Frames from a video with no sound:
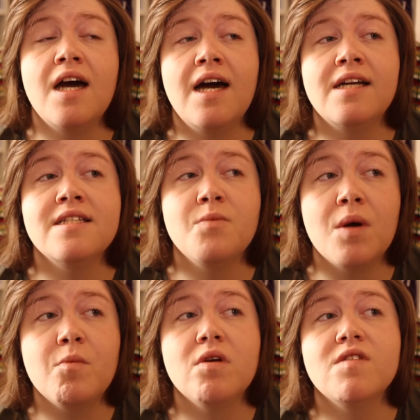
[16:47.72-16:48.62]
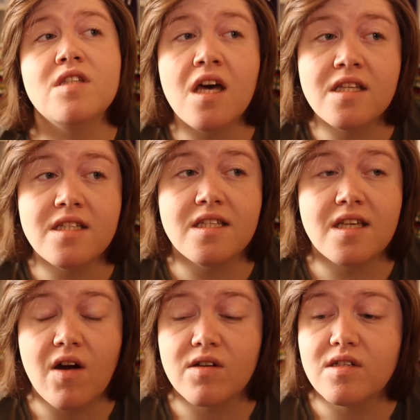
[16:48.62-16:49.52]
And when we return to these
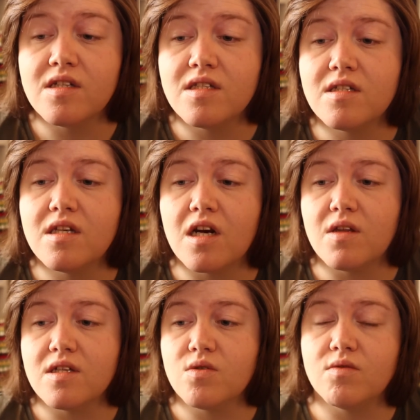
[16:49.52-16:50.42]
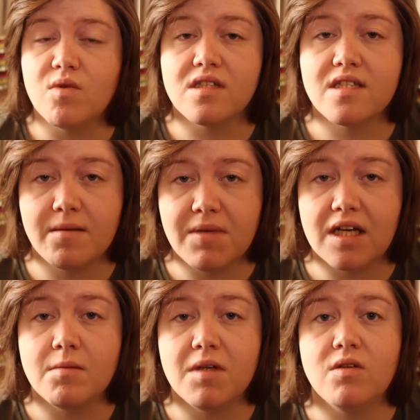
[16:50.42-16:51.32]
characters, there's sort of one slap
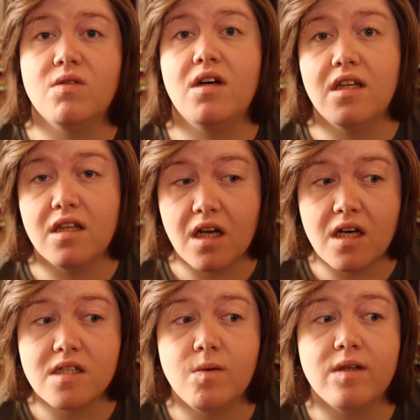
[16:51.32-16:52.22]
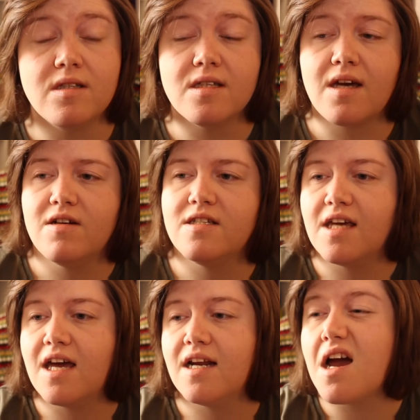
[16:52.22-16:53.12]
bang in the middle, and then the last one is these characters
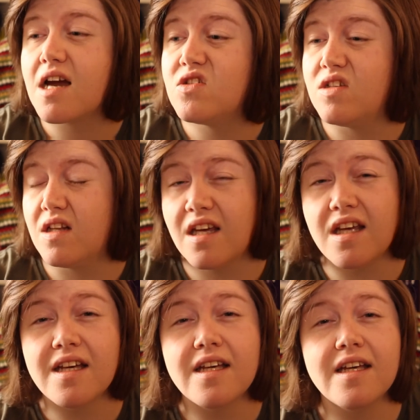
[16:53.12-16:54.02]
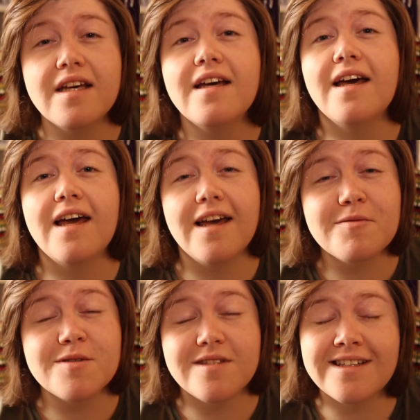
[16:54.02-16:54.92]
again. And actually,
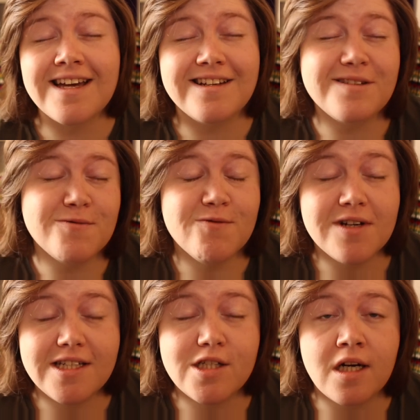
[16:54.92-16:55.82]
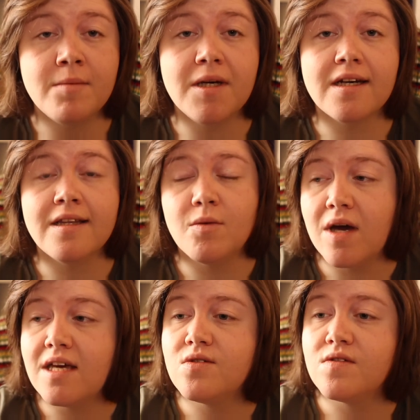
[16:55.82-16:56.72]
it was really charming, and the
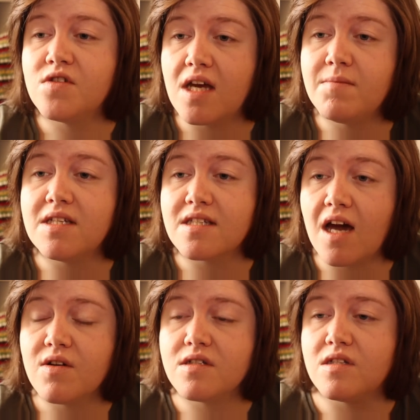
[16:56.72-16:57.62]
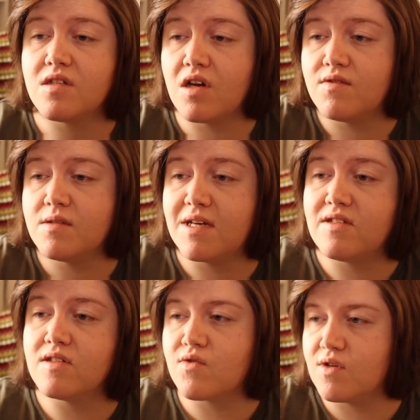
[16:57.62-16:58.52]
way he sort of shaped these characters over the
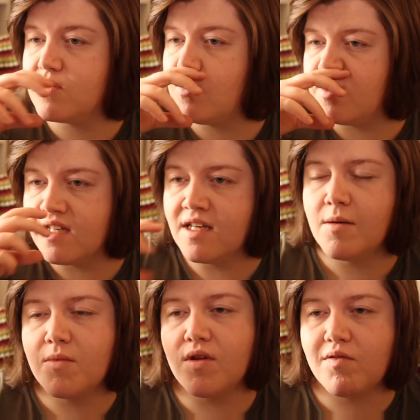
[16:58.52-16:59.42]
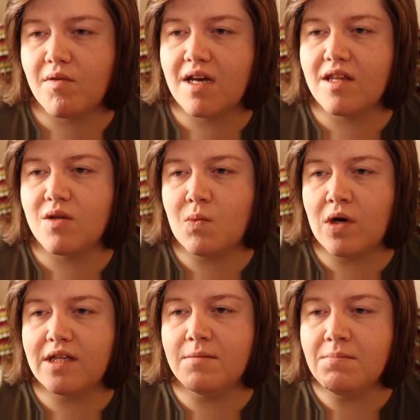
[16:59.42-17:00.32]
space of these three stories. But the
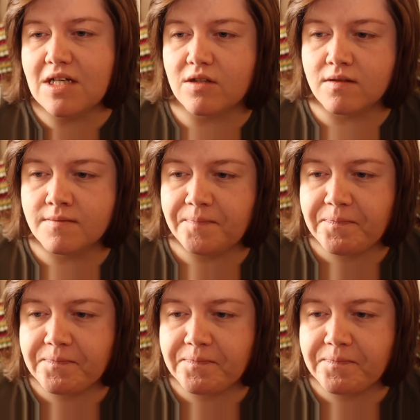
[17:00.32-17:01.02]
one in the middle